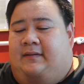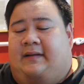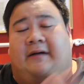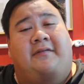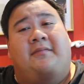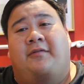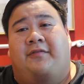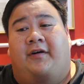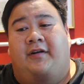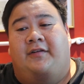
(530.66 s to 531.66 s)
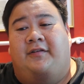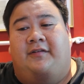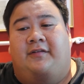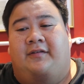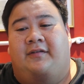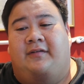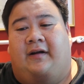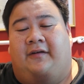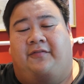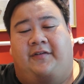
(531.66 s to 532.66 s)
Now we'll move on to
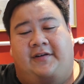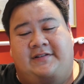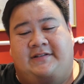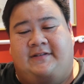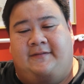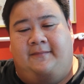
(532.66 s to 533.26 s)
our first